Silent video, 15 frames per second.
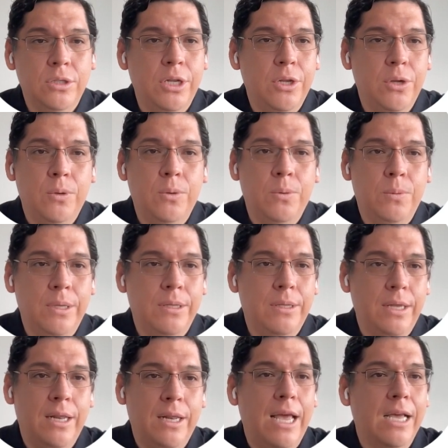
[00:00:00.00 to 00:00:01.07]
continue
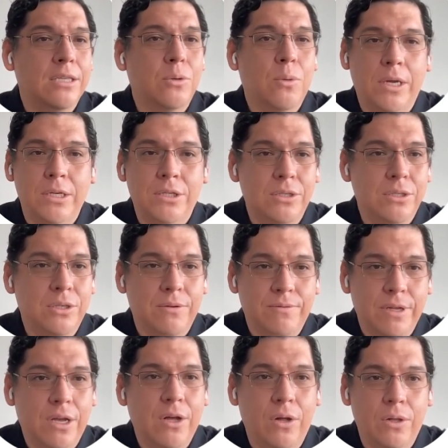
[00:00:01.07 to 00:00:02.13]
with the next questions
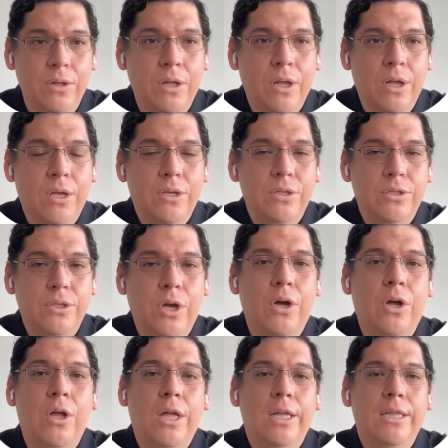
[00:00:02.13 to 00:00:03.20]
of the call.
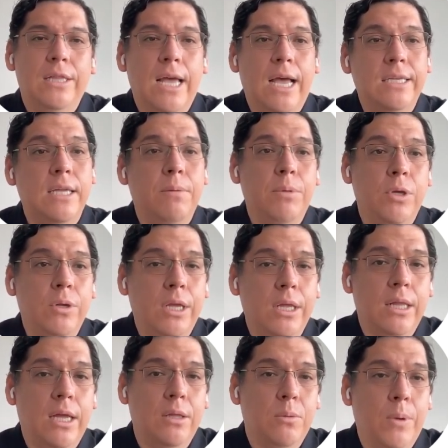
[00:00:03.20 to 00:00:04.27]
So that's the
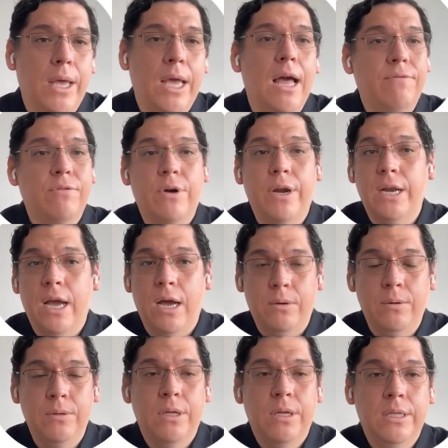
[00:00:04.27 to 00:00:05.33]
beauty that we have right
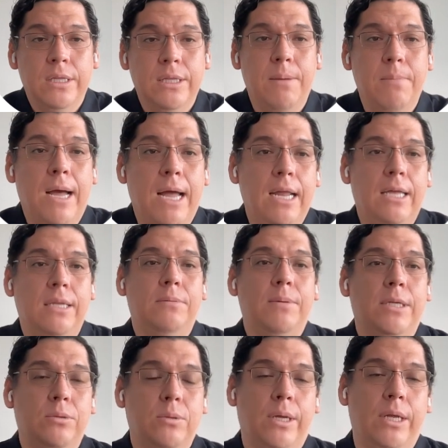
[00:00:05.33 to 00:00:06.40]
now, the
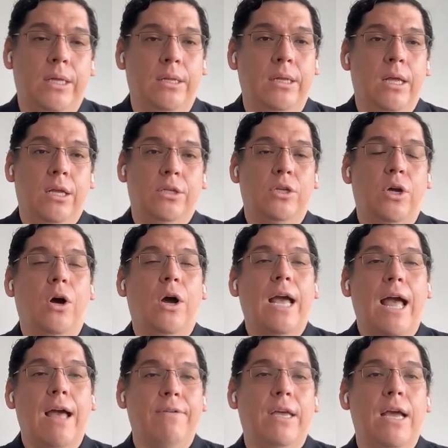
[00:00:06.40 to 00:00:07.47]
balance between
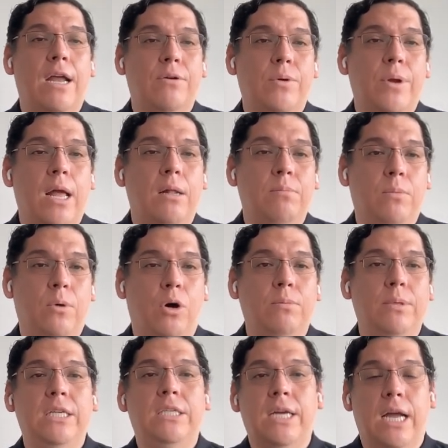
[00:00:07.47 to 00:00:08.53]
having a real
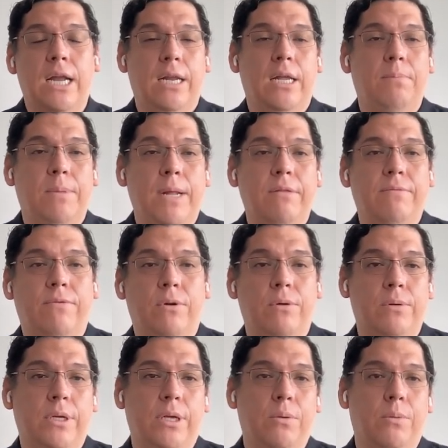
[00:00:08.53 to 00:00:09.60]
omni-channel
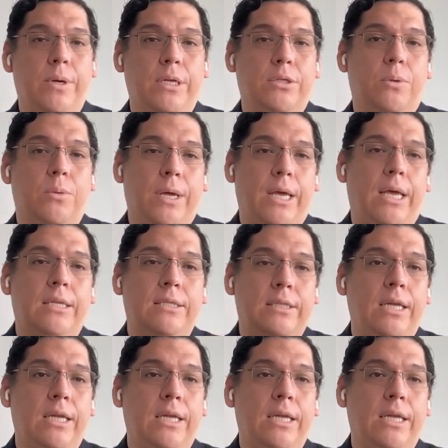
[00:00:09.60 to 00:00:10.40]
platform in which we